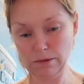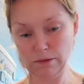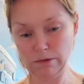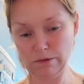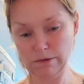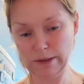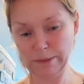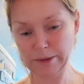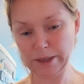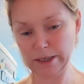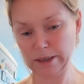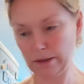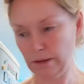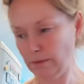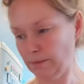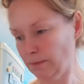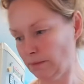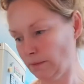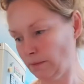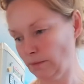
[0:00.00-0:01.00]
ramekin
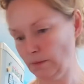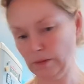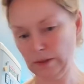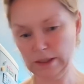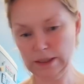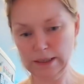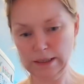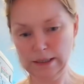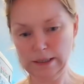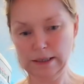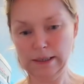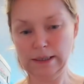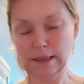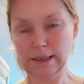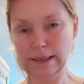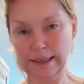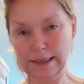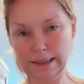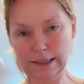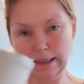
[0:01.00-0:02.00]

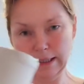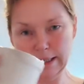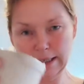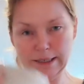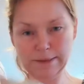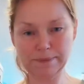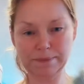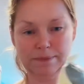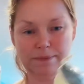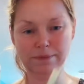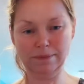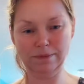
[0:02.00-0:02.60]
like this.